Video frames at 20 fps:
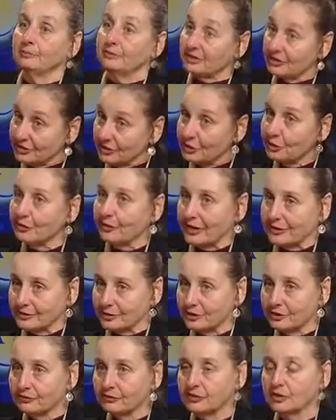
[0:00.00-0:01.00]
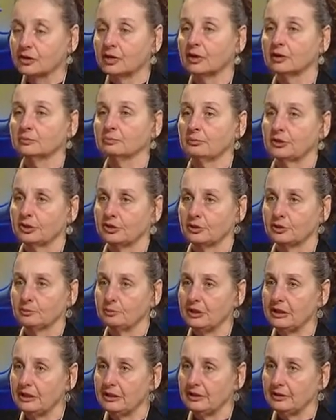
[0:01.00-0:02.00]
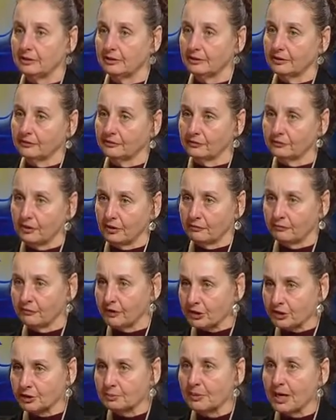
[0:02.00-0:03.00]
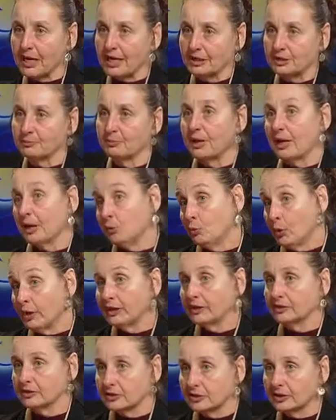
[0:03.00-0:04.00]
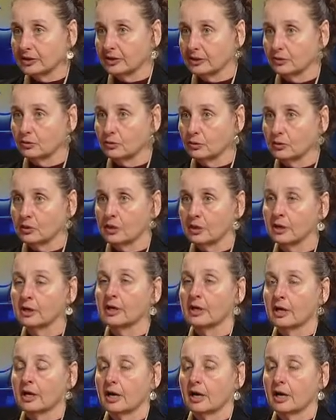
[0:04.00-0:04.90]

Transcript: still that's difficult, but to be victimized by witnessing or